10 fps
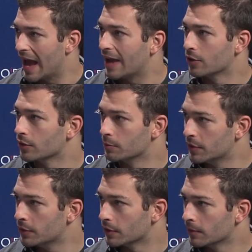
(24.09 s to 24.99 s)
at your
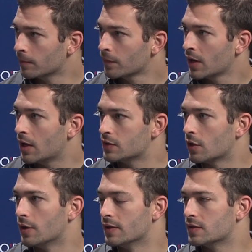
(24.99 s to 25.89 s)
computer. And
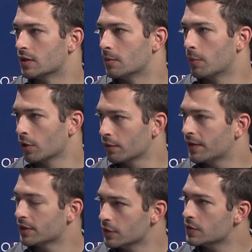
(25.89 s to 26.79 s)
so it's the
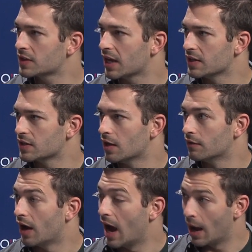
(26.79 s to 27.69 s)
perfect use case
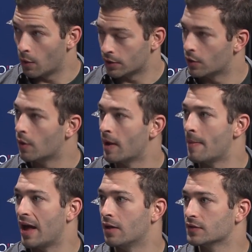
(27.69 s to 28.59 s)
of, I want to know what my
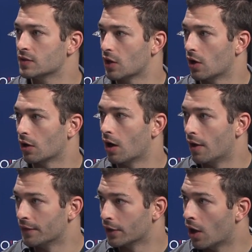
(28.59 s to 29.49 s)
balances are
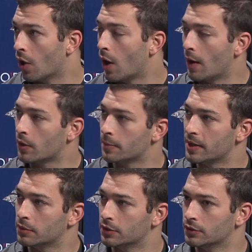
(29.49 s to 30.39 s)
on the go. I want to be
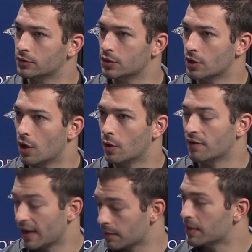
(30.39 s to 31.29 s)
able to, to know
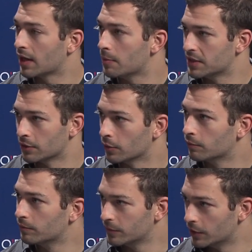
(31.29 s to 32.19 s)
if I can pick up dinner,
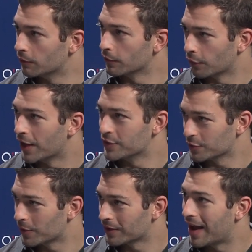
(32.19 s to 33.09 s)
you know, for friends,
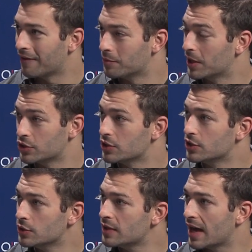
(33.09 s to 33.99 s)
or whether I have the budget
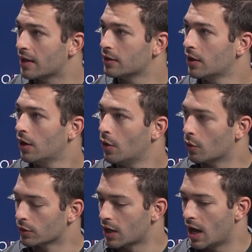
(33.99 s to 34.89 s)
to do that mm-hmm.
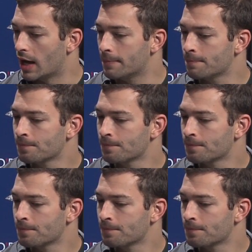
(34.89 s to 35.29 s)
or not.